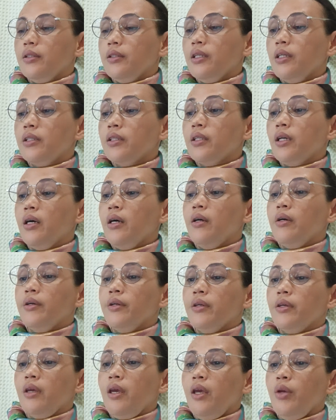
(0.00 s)
that
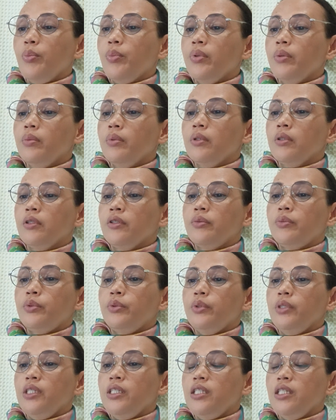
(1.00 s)
are capable of
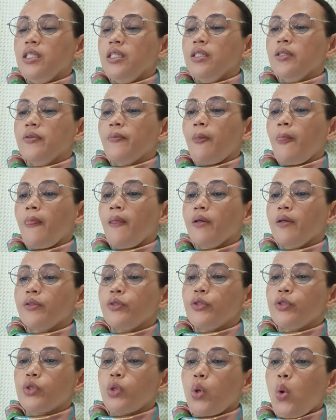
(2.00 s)
reading,
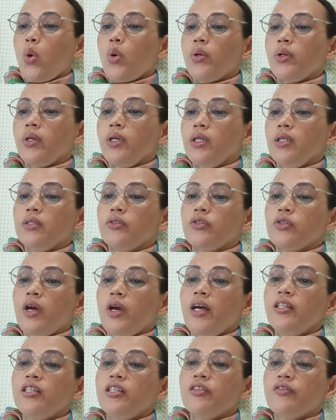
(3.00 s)
storing,
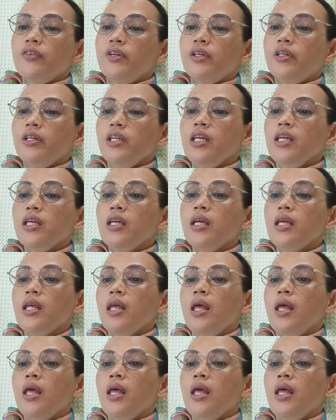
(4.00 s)
transferring,